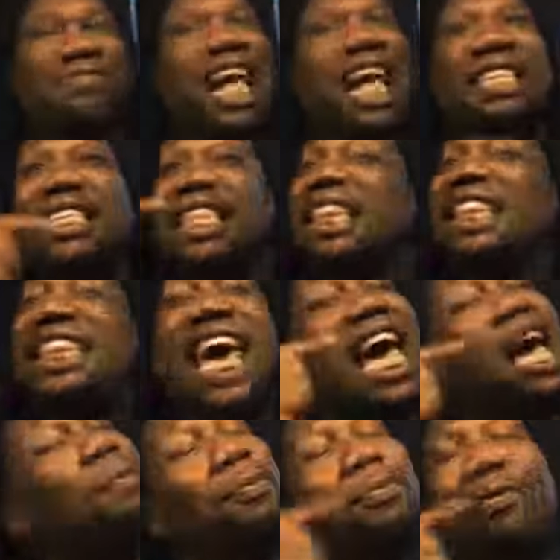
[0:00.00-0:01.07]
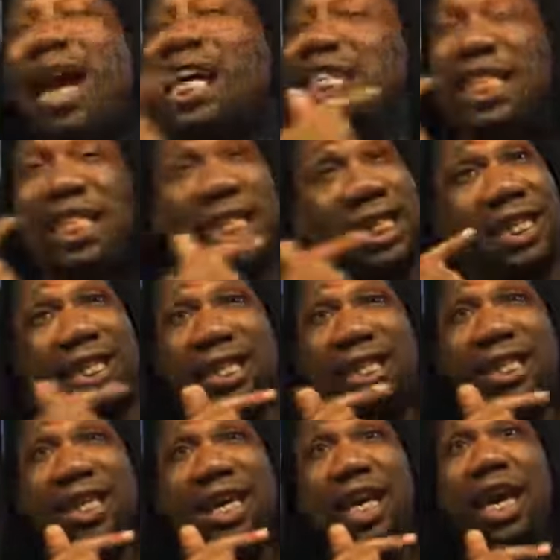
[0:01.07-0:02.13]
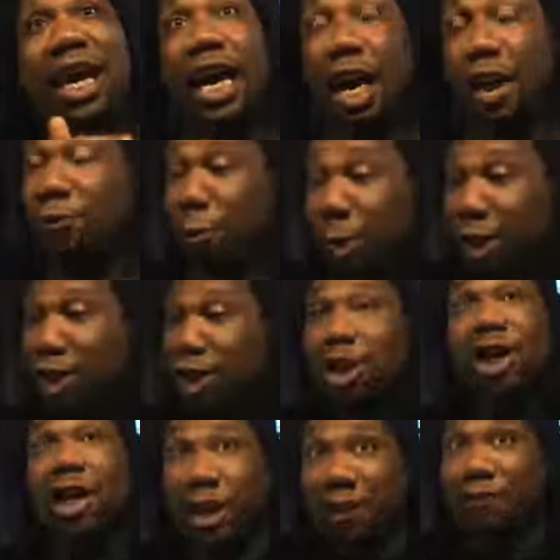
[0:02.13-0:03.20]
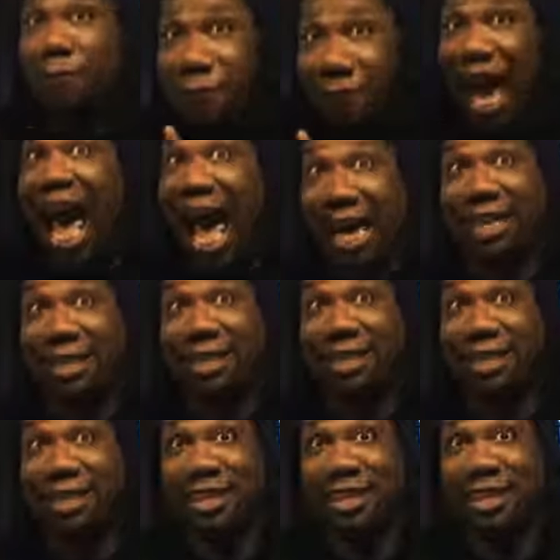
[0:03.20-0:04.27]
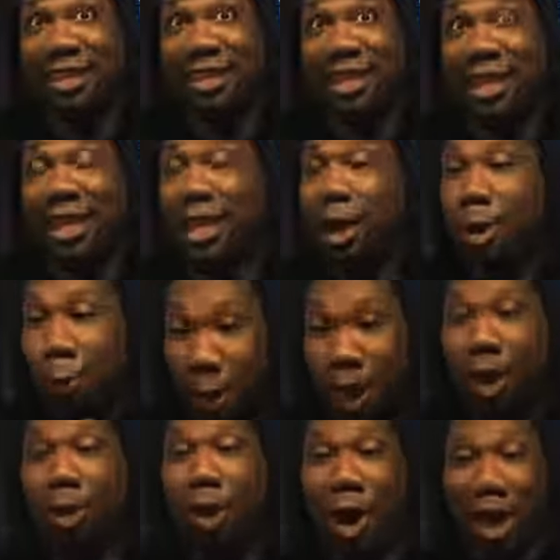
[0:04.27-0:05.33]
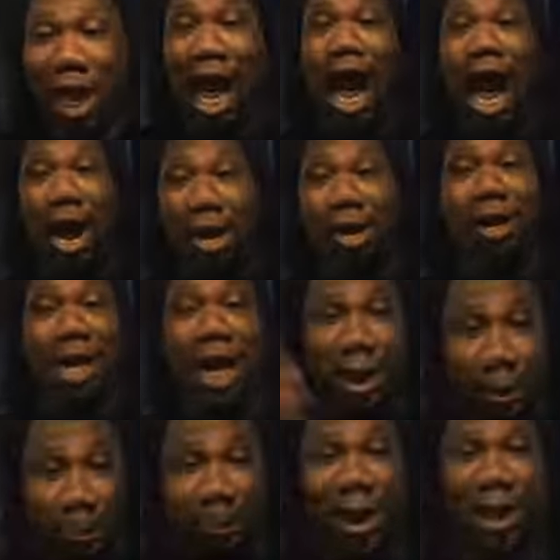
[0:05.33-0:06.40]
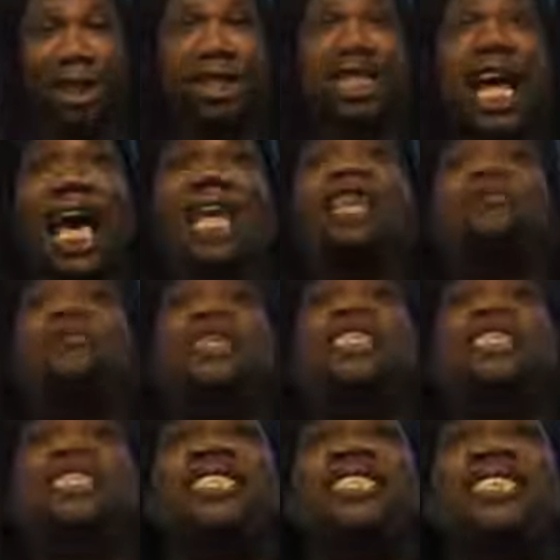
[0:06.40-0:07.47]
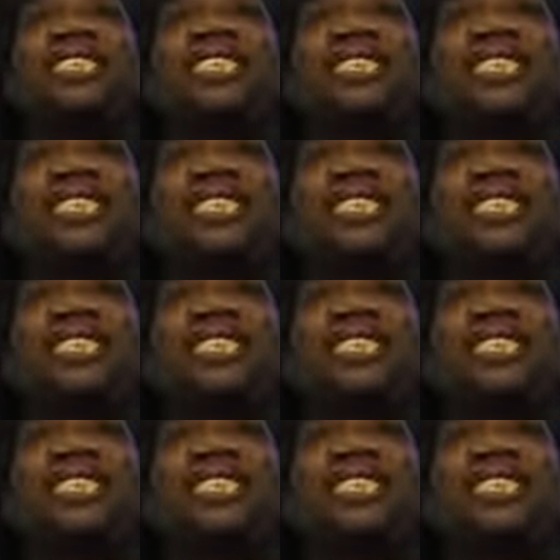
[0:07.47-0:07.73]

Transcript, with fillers: That's their prejudice. If we just look at the facts, we call our expression elements